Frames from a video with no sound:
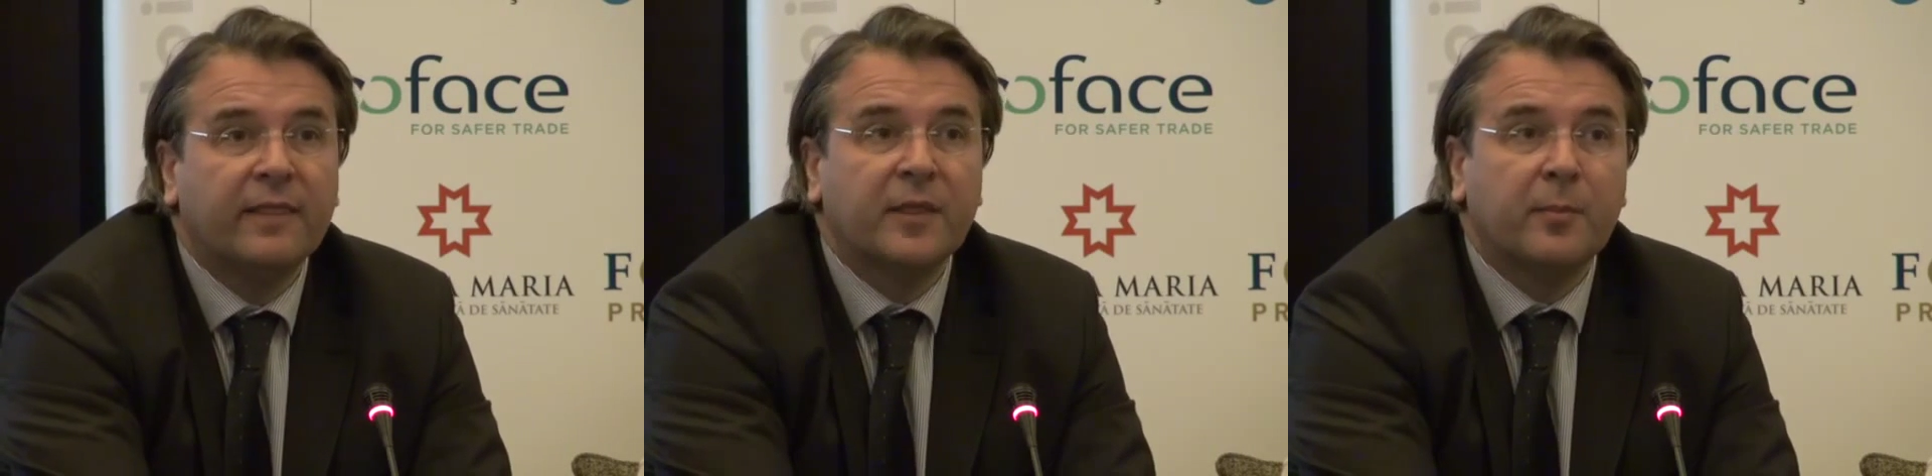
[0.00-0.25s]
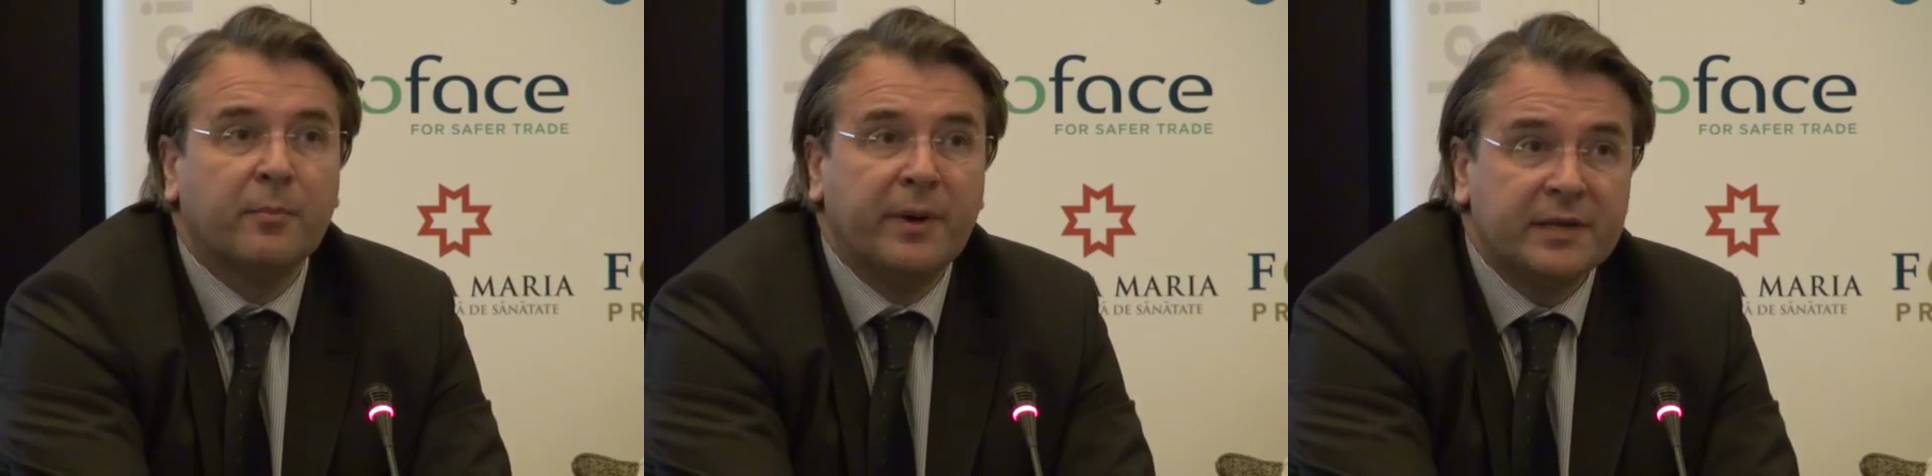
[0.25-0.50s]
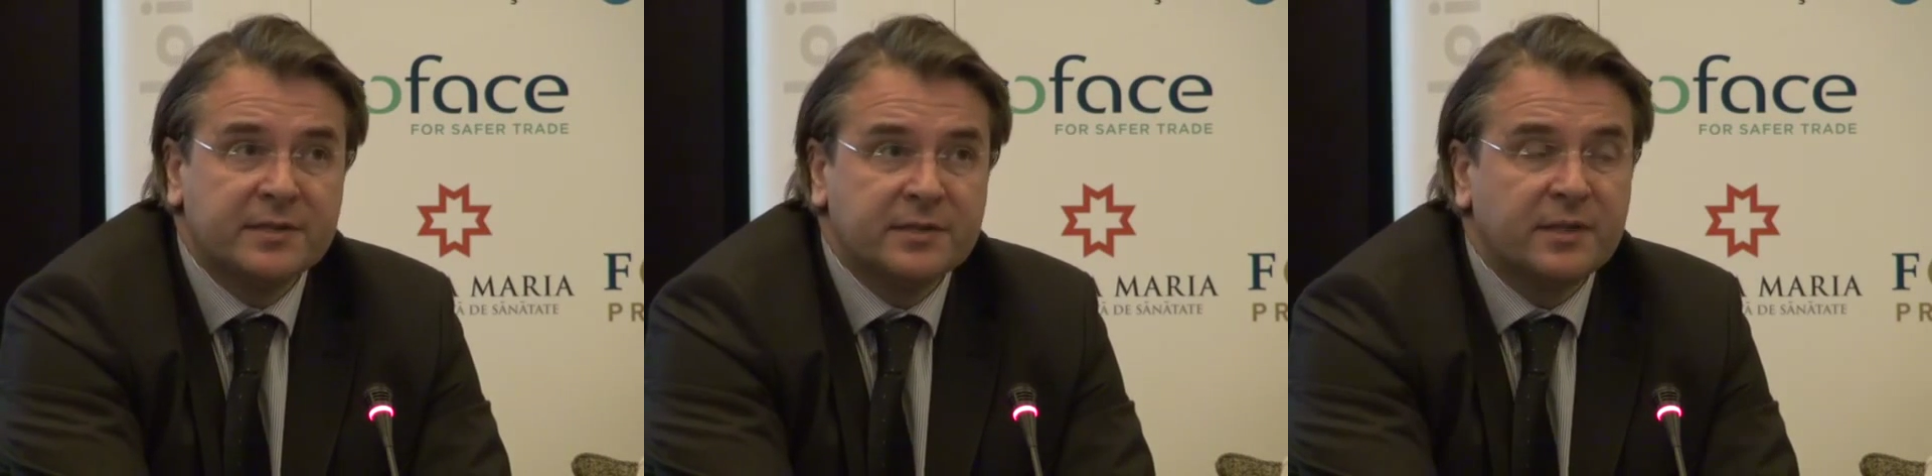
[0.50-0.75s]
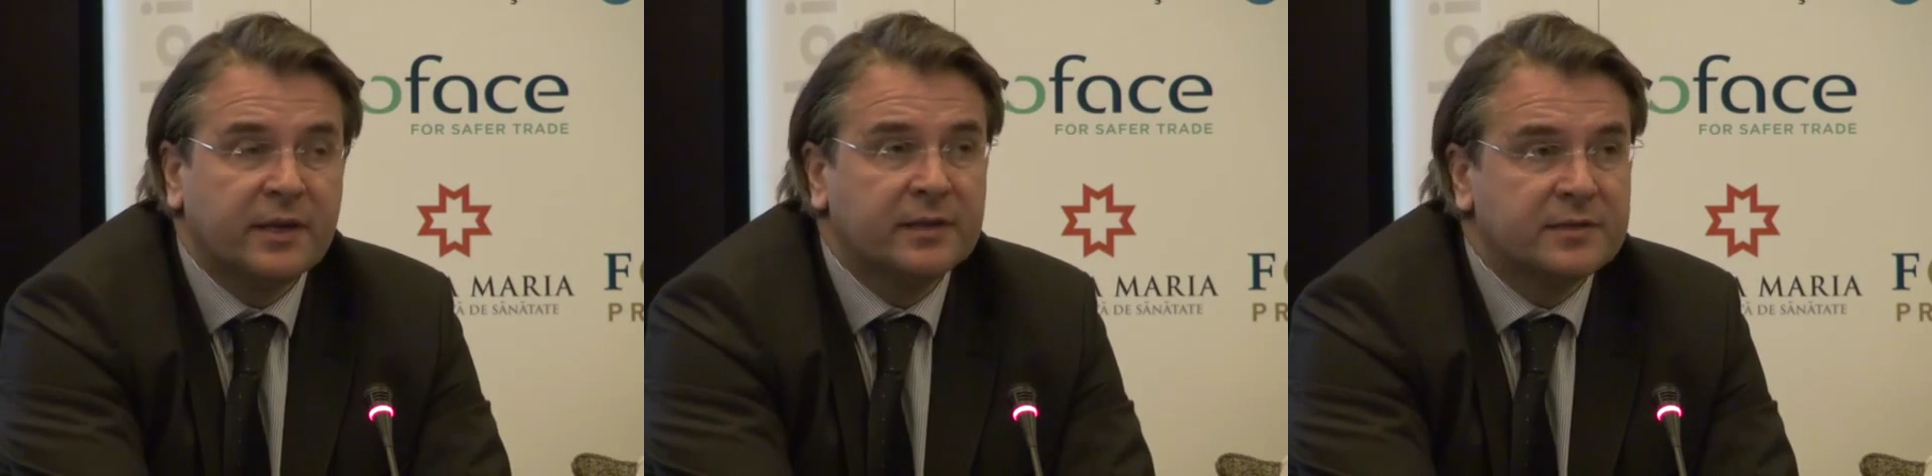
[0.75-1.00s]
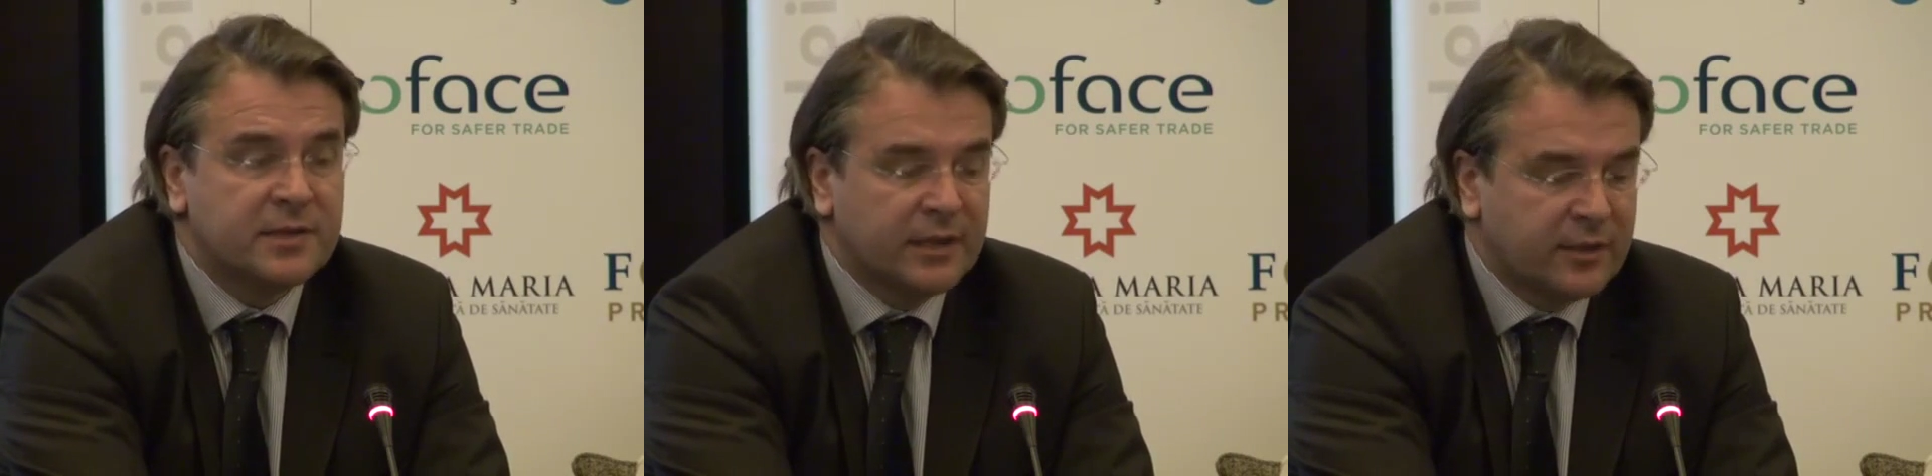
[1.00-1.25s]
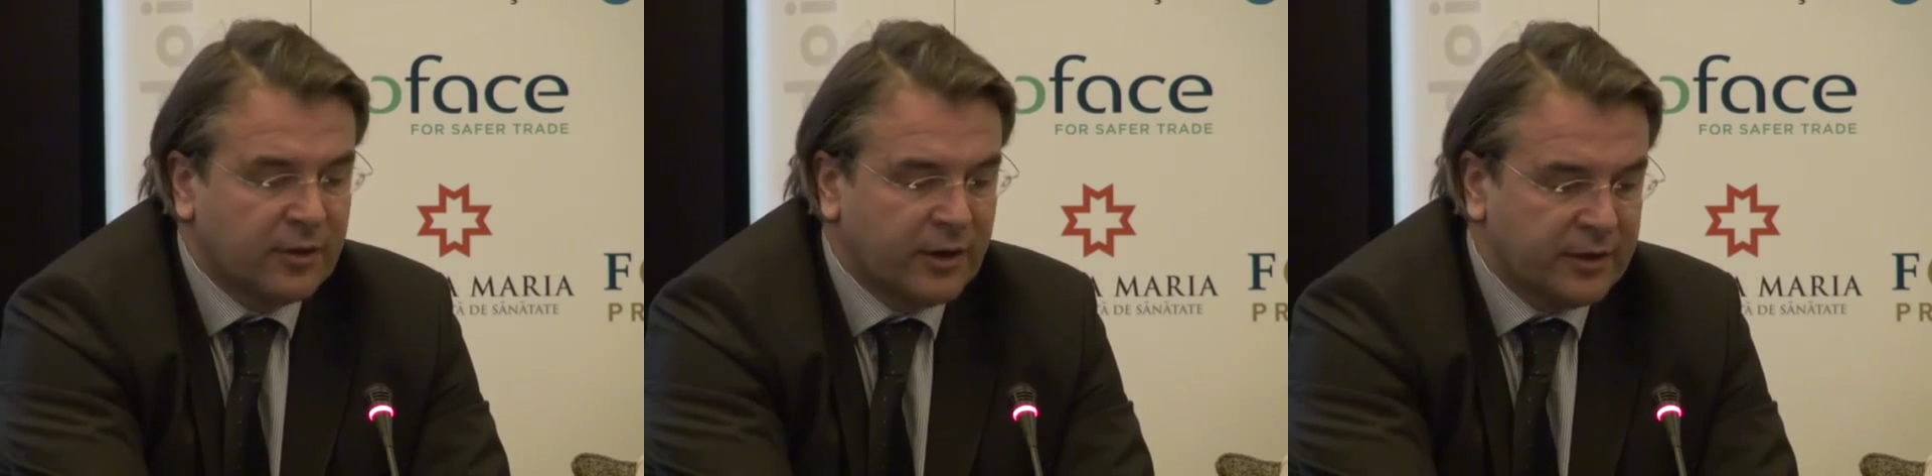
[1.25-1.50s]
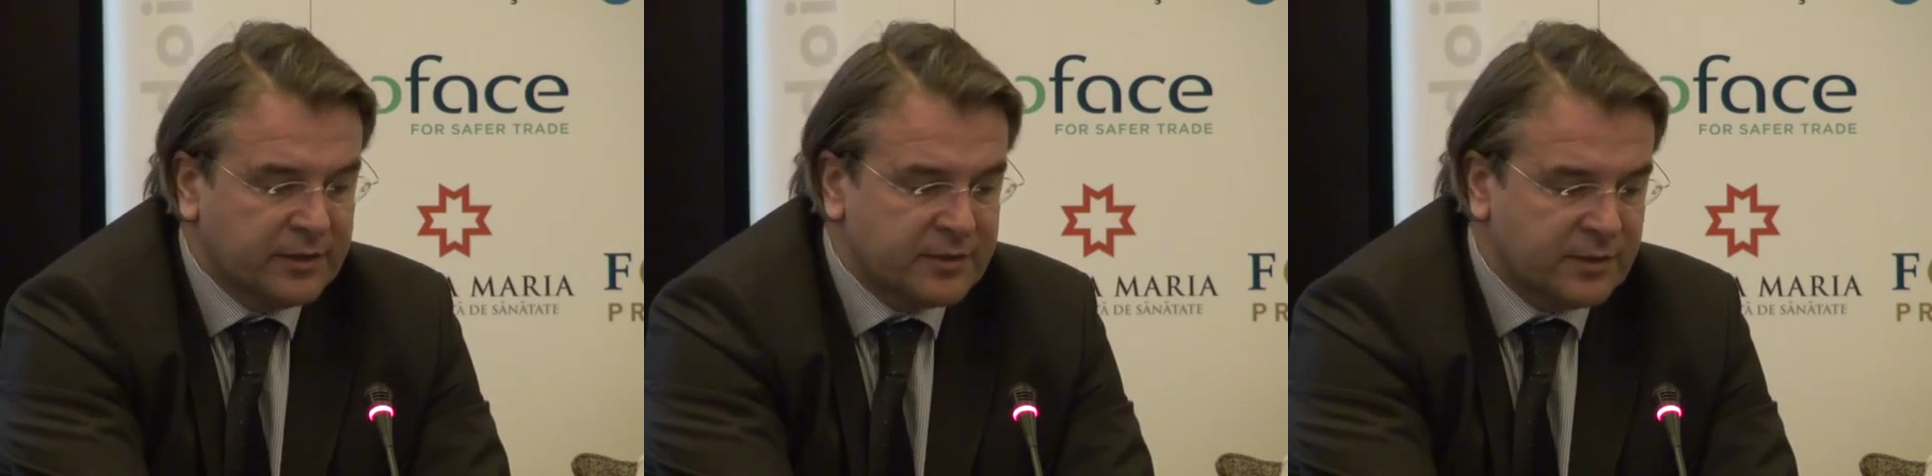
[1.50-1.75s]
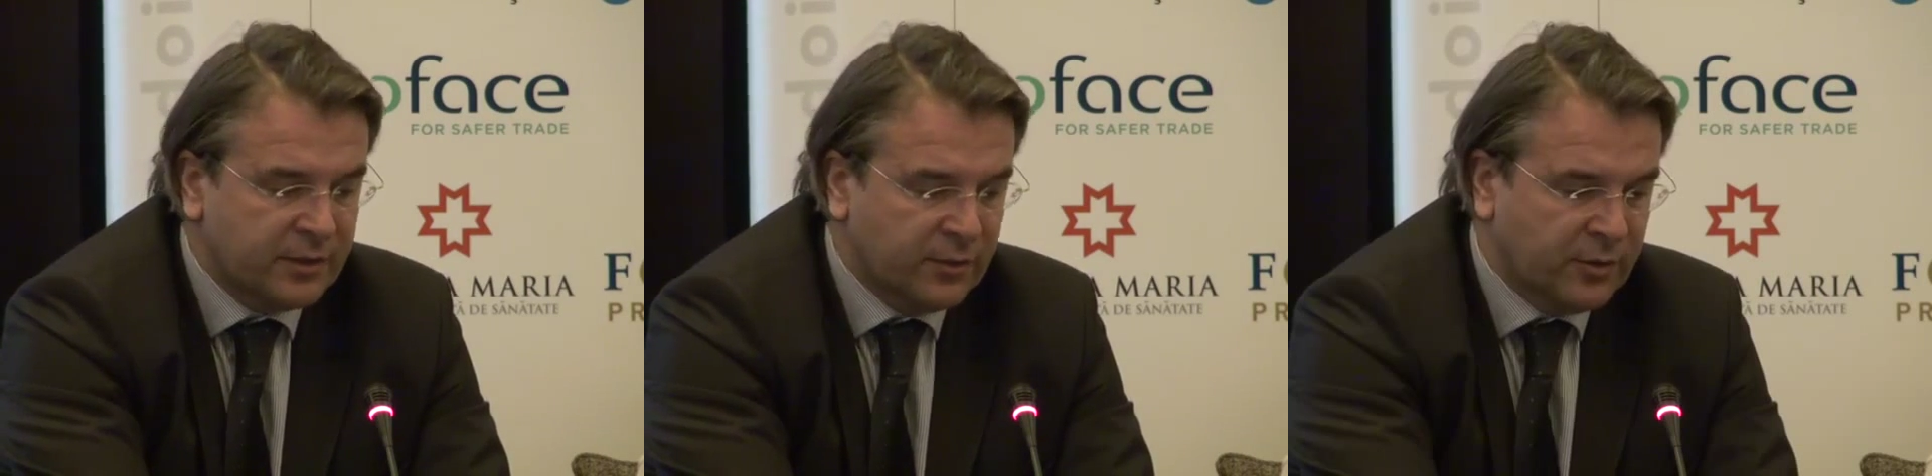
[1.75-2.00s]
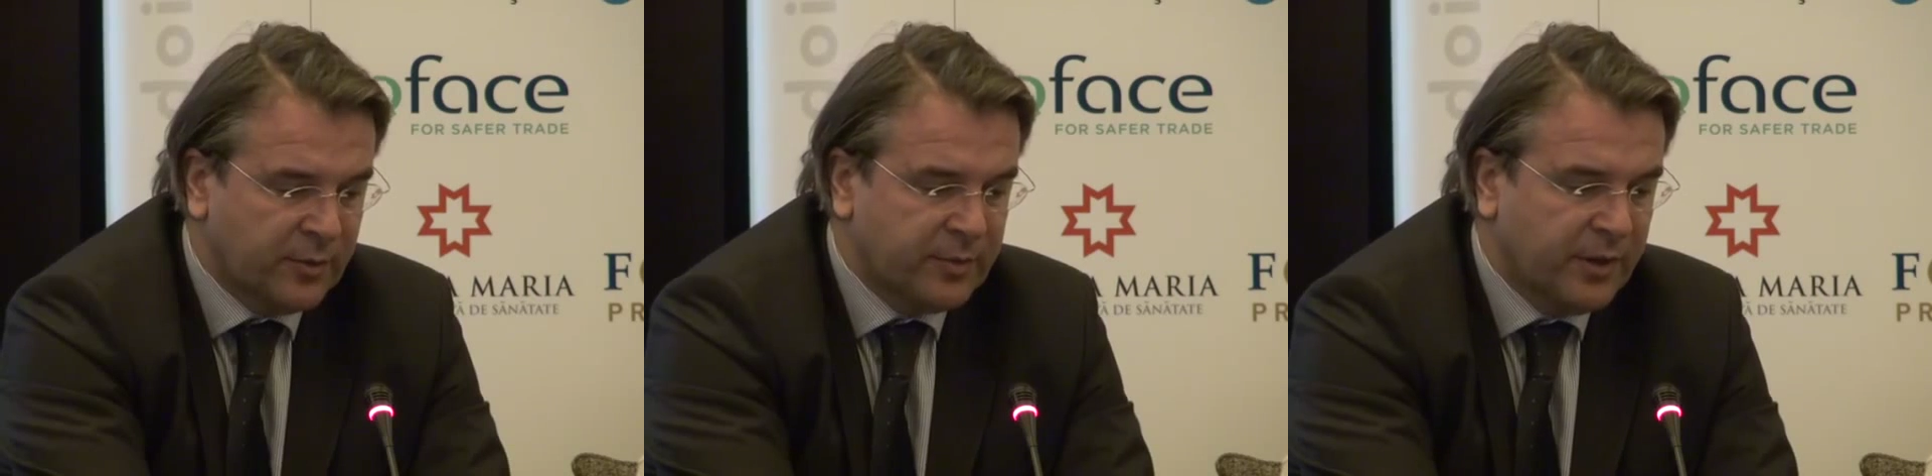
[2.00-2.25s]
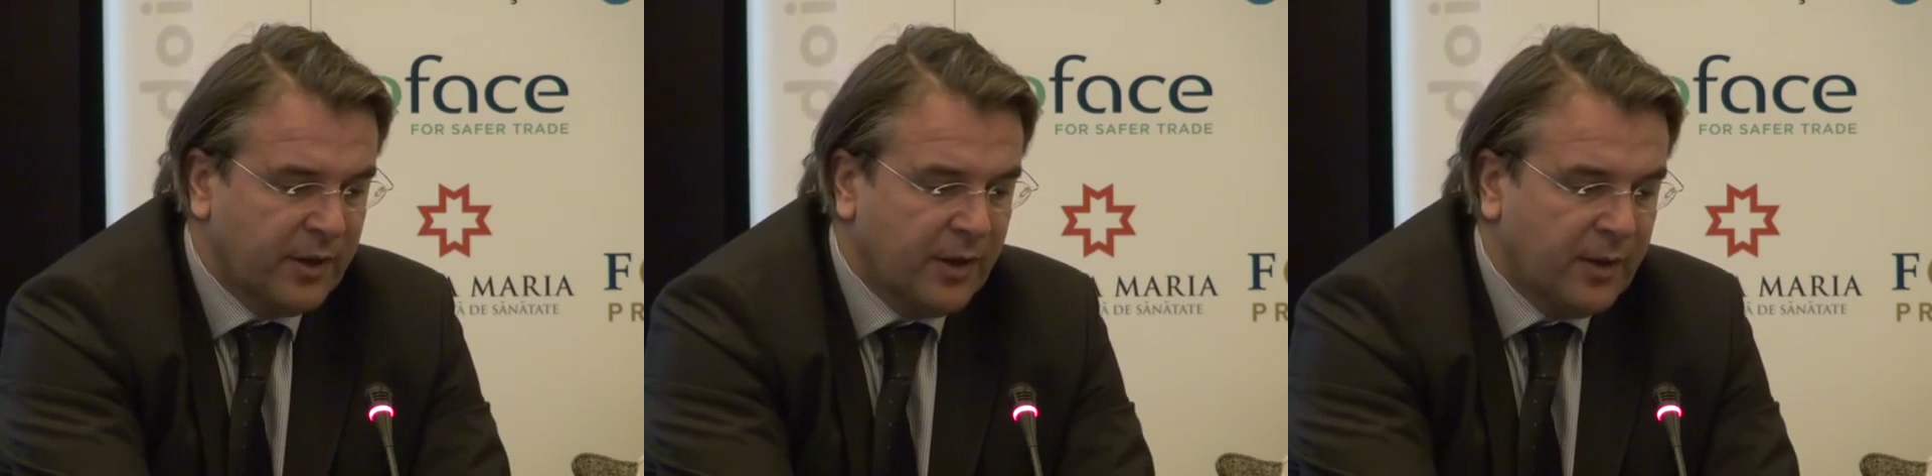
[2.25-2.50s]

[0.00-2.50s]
the best in Central and Eastern Europe.